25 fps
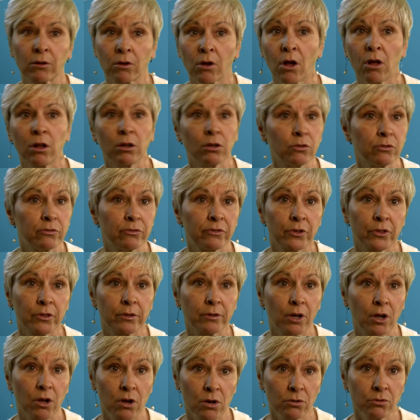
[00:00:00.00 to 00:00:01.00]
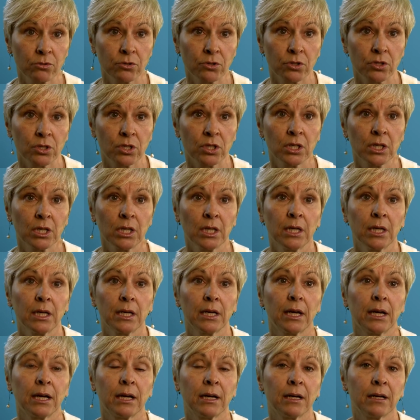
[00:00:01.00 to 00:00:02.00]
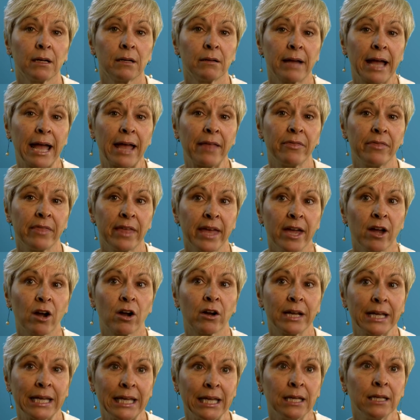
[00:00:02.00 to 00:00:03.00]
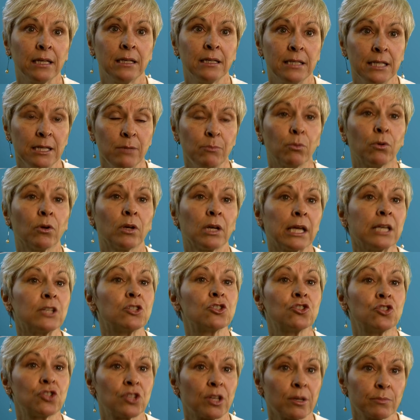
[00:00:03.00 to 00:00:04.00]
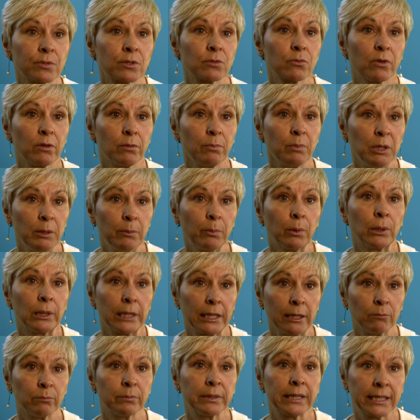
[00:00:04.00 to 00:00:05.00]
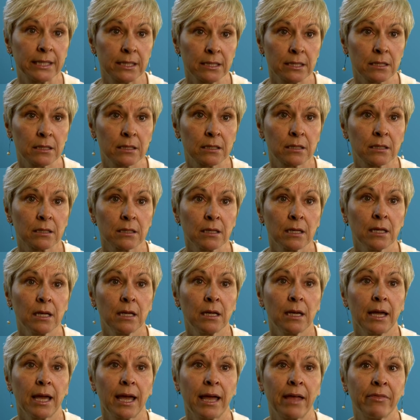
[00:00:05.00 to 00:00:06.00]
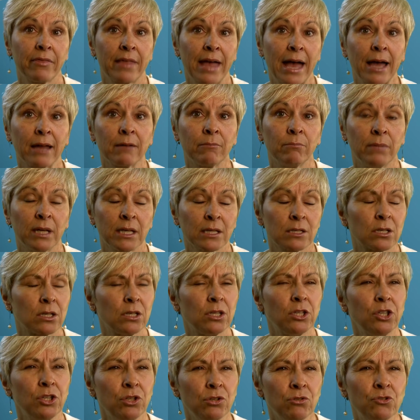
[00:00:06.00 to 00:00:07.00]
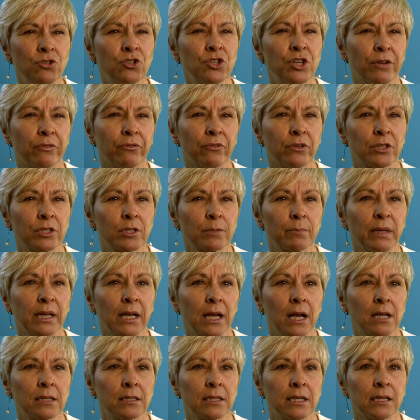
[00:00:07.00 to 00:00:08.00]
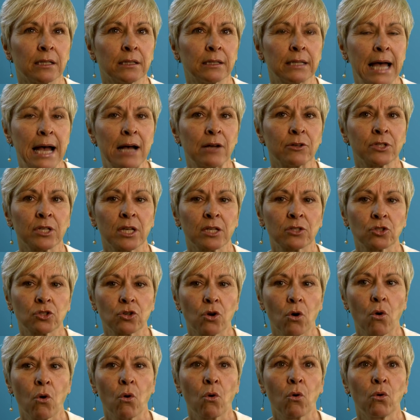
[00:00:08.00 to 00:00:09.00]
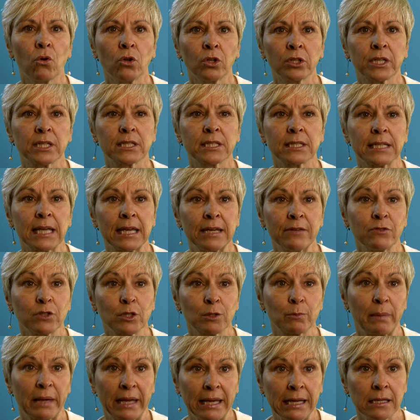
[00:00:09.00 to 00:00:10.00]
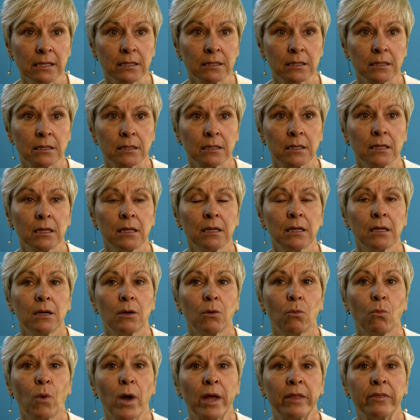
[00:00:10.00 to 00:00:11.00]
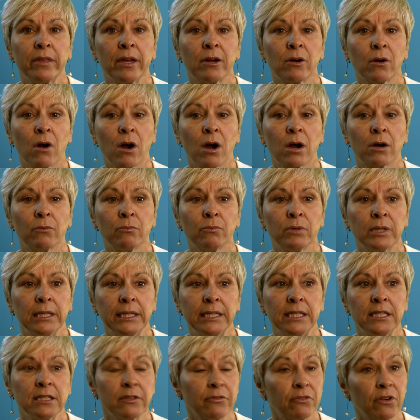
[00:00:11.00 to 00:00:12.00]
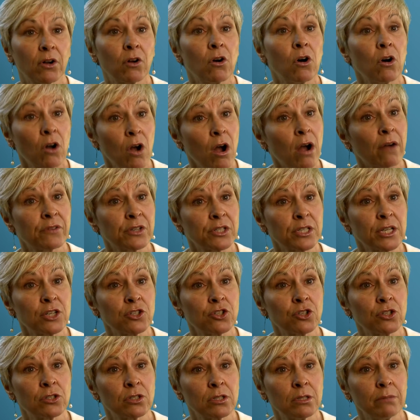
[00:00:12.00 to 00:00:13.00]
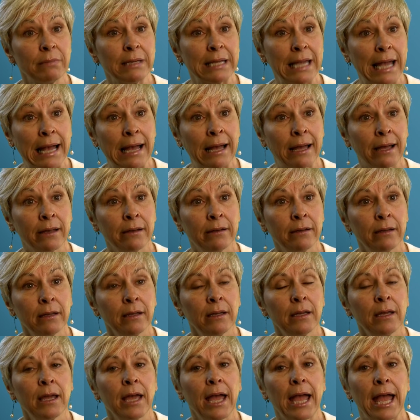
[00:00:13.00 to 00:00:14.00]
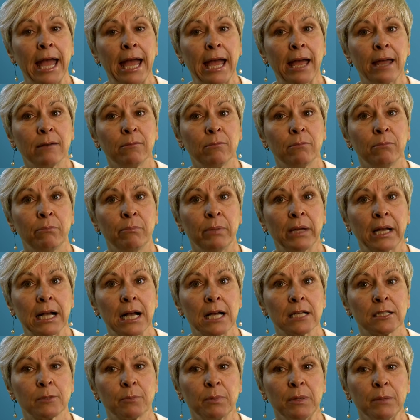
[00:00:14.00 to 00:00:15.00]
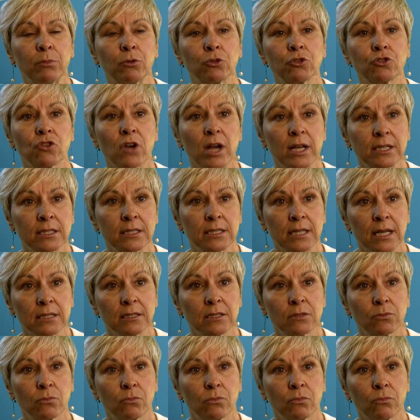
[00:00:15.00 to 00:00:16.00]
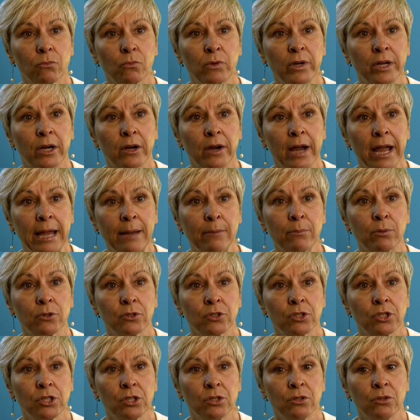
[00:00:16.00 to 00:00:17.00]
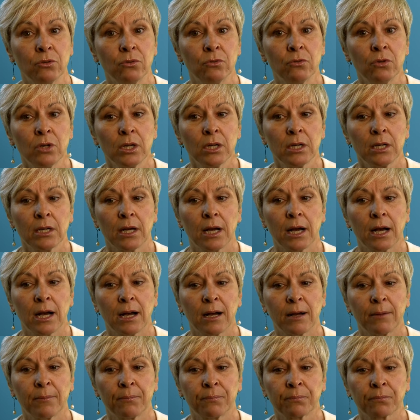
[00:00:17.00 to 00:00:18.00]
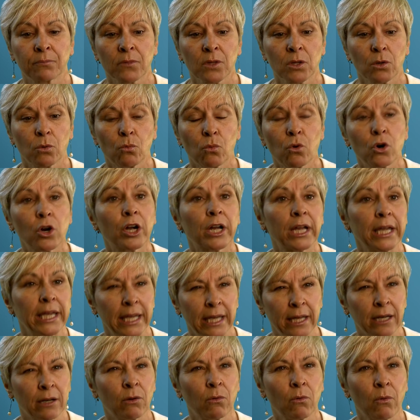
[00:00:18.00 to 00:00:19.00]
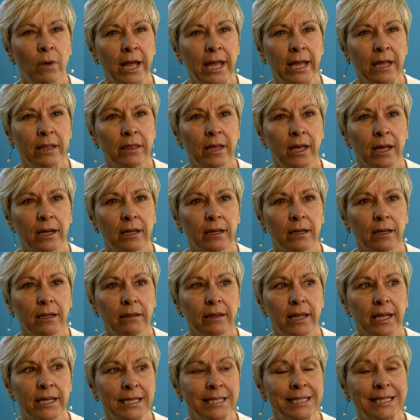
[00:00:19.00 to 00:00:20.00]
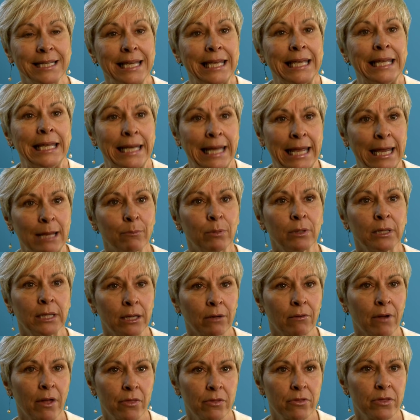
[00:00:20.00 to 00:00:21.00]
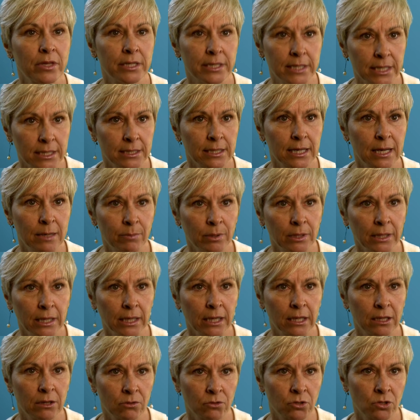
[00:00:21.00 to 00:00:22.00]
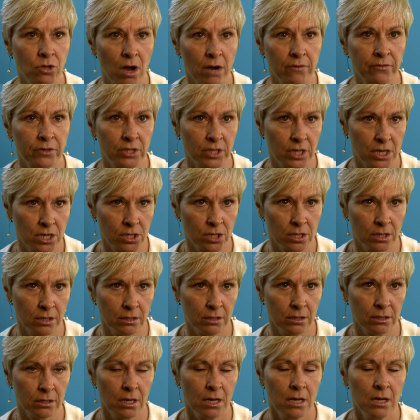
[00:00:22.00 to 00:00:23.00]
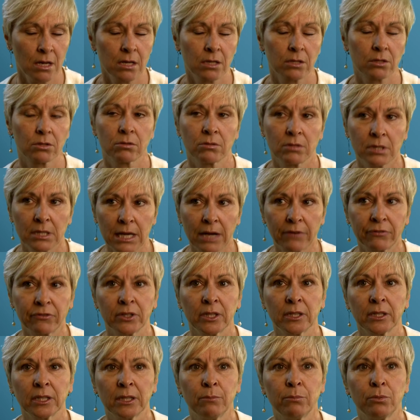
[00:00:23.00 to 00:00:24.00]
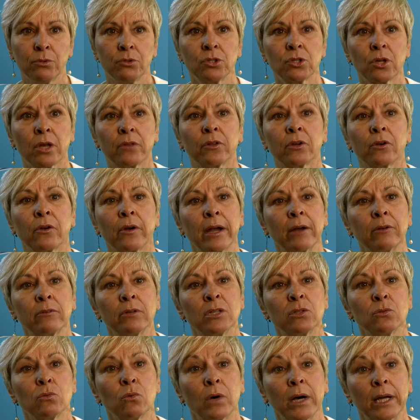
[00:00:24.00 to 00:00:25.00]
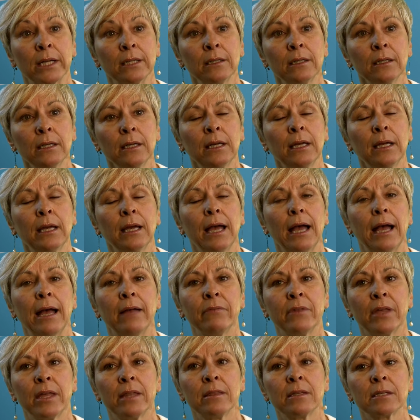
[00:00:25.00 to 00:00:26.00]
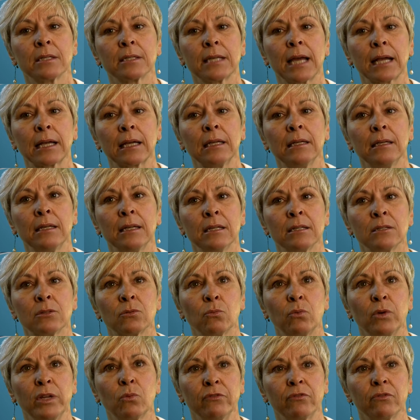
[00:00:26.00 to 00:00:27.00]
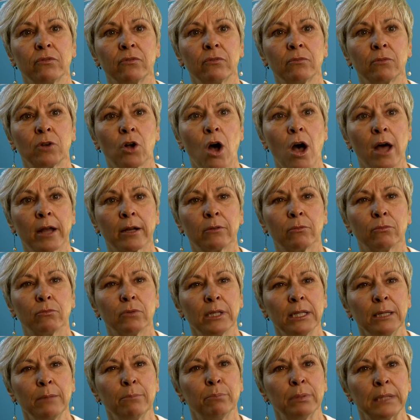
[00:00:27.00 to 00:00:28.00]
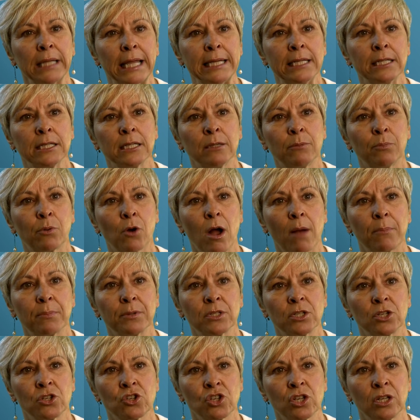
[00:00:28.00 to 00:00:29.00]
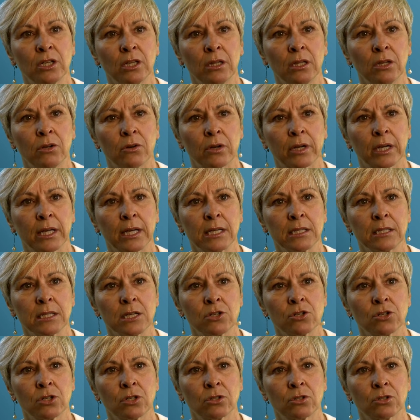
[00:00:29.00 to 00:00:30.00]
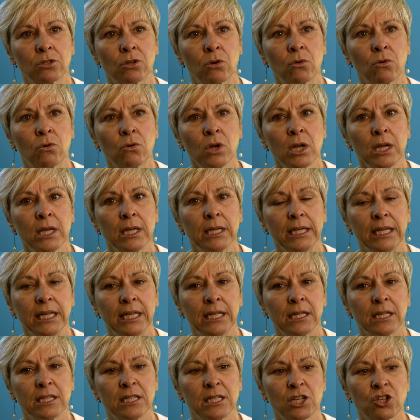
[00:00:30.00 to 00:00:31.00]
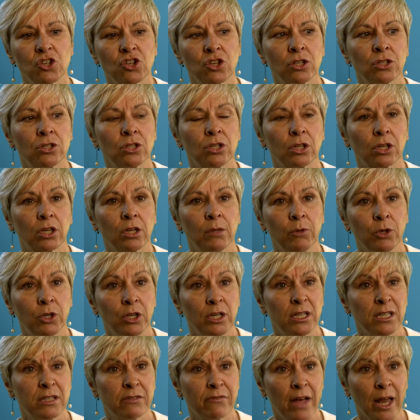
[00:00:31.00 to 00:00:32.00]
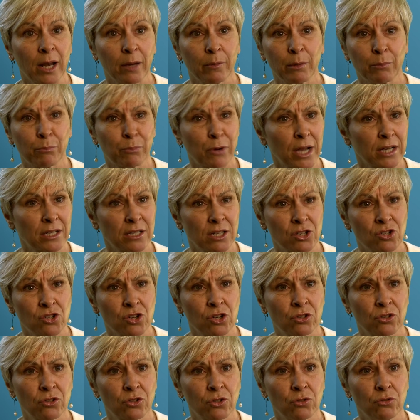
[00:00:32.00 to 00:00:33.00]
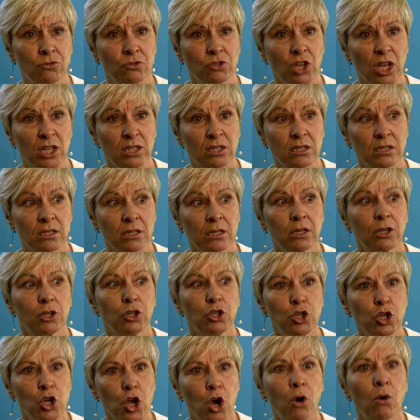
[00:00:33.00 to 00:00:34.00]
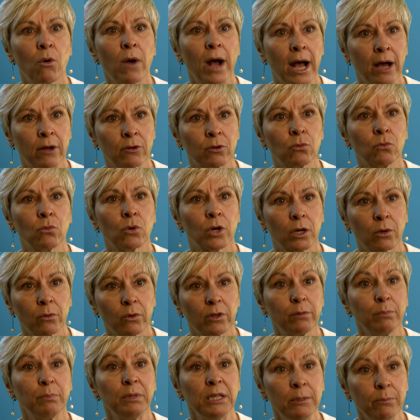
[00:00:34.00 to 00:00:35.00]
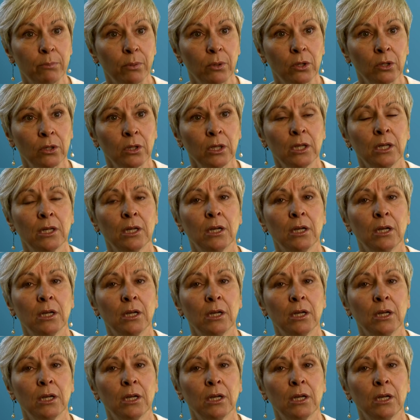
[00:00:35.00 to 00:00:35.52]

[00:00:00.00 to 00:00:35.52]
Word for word: all over the coast, uh, and they are in deep relationships with people in places. And that makes a huge difference because it allows us to hold a safe space when there are really difficult conversations to be had. And because people trust us, we're able to um, work in a way that, that is enabling rather than disabling in those conversations. So definitely boots on the ground is one. And then the second is we've got a really blended proposition in the organization. So in addition to community development practitioners who just know how to work with people,